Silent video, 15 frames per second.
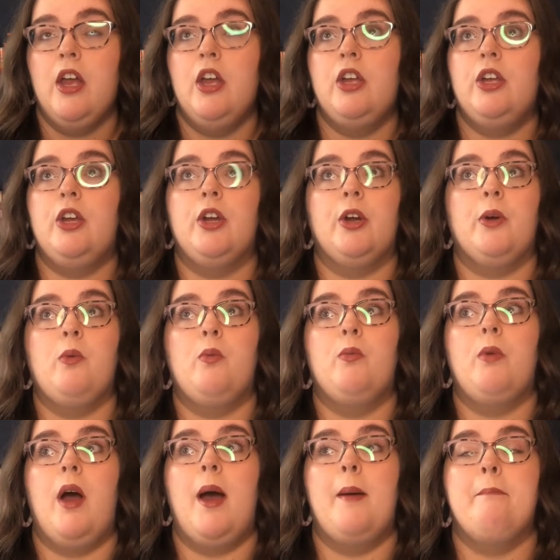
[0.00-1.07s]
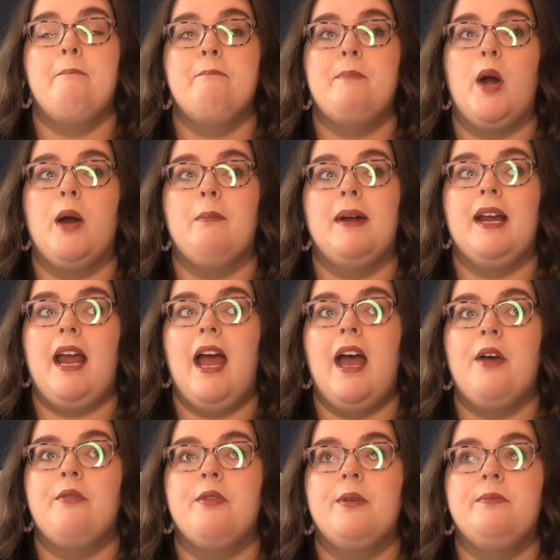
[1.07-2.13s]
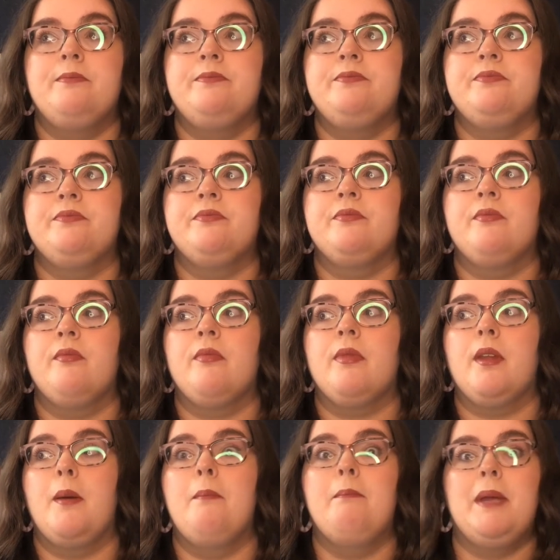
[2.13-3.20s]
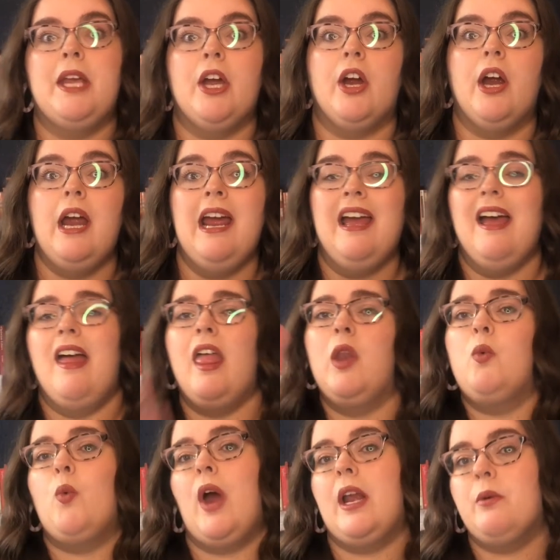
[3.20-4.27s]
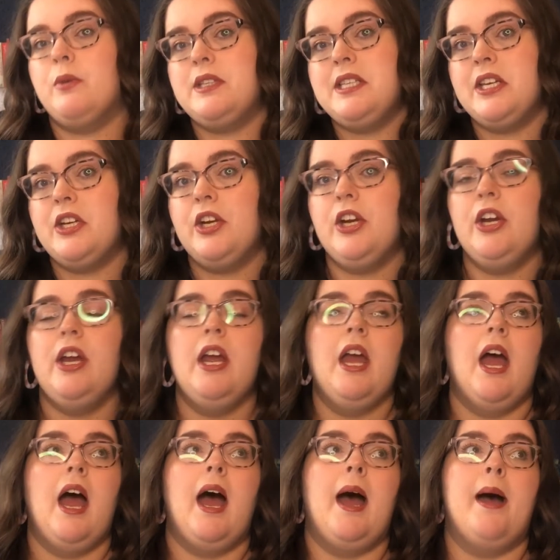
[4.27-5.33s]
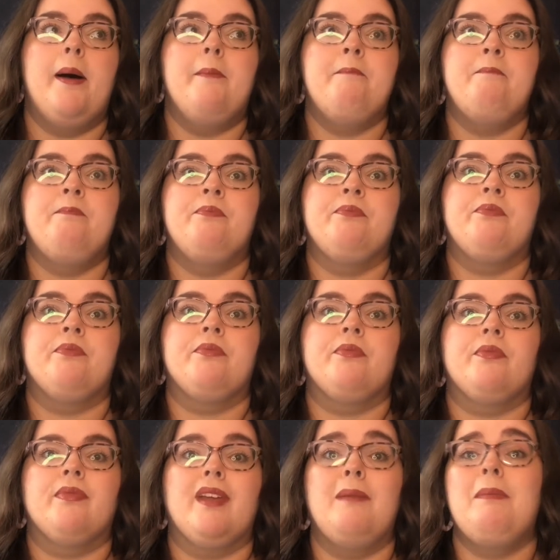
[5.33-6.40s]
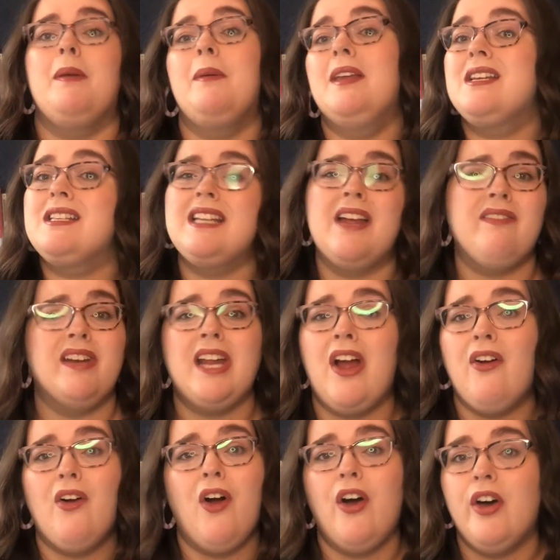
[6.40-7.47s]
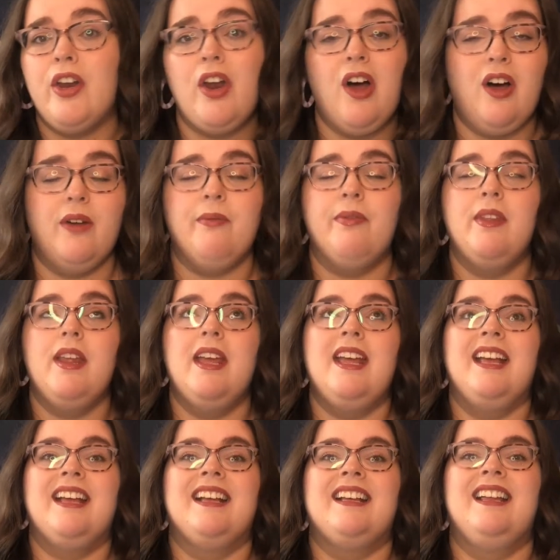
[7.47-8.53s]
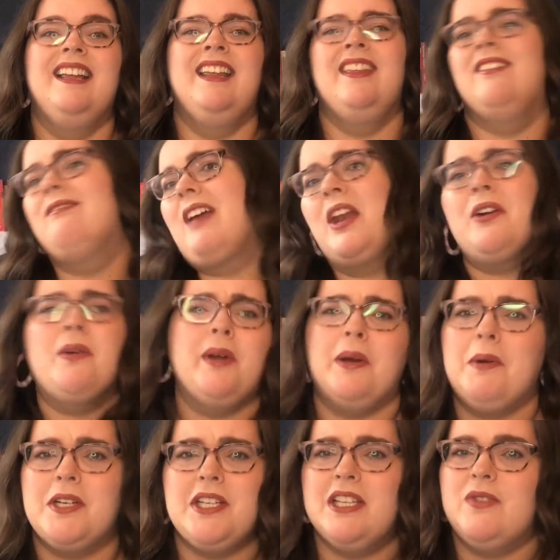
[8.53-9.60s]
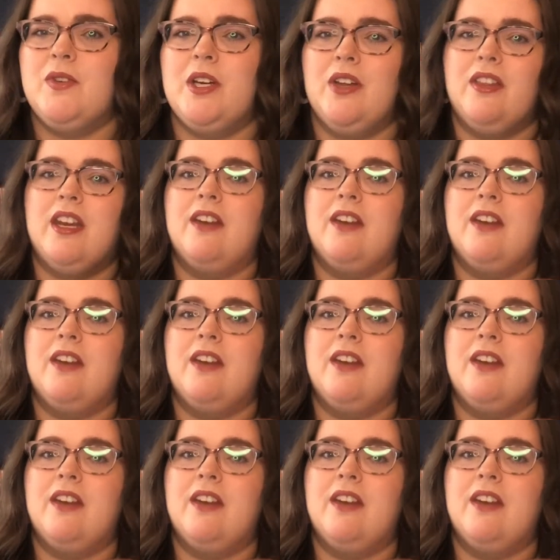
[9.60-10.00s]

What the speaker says: Your bar might have beer and then wine with dinner. And maybe it doesn't have any alcohol at all. I don't know why you're watching this video then.